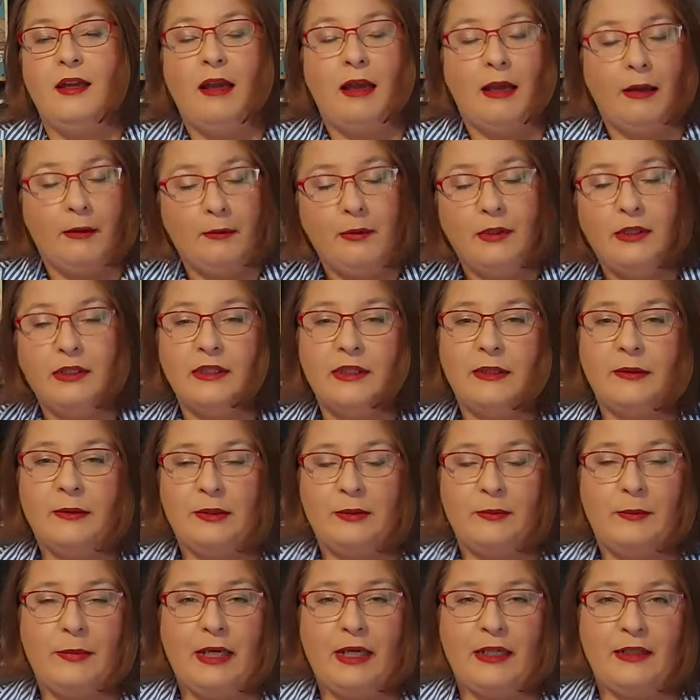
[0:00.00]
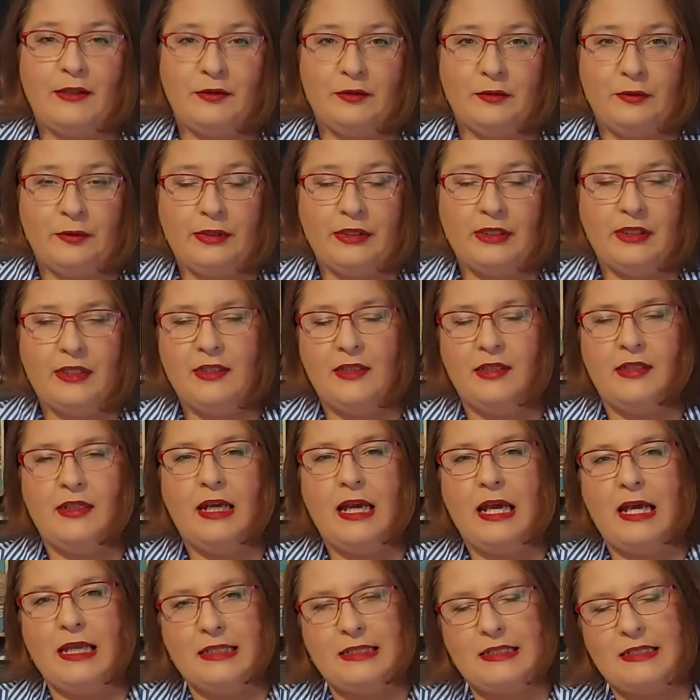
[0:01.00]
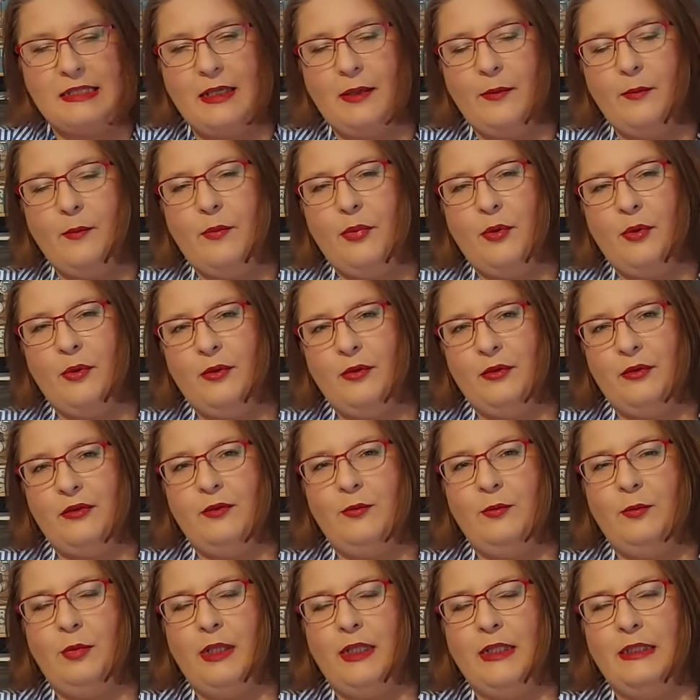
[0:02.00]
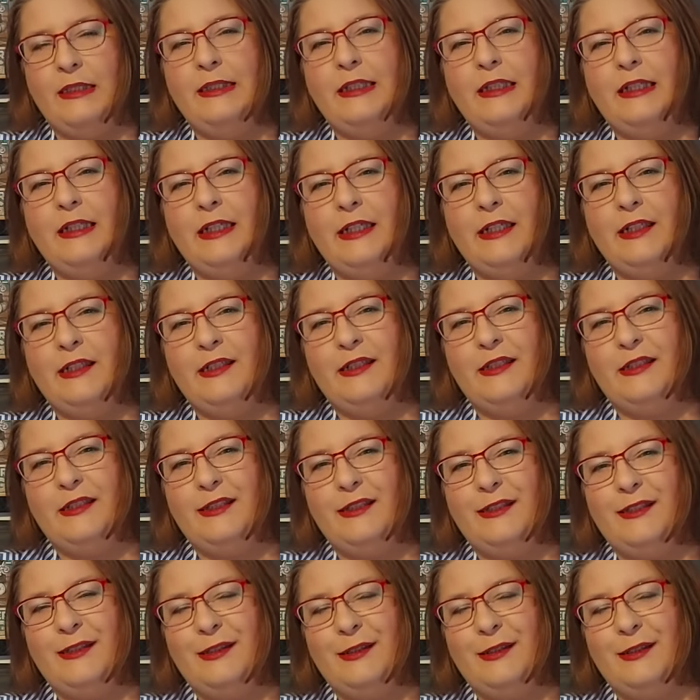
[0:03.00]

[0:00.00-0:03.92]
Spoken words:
I will get back to it at some point, but I need